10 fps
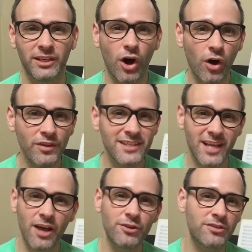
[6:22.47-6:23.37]
And all these
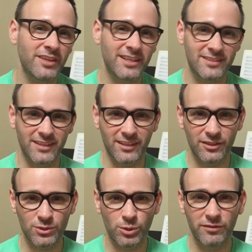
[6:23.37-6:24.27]
other things
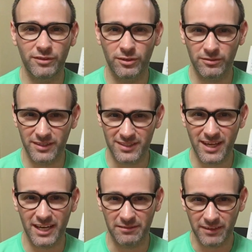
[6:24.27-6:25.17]
that sort of
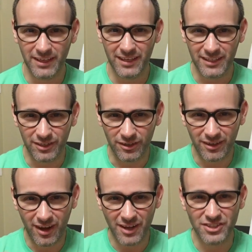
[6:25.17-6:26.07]
your
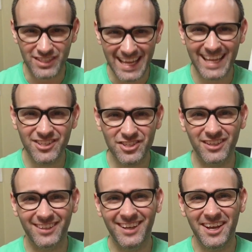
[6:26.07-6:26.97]
conscious
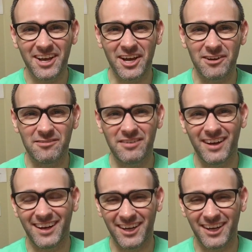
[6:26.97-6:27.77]
engine of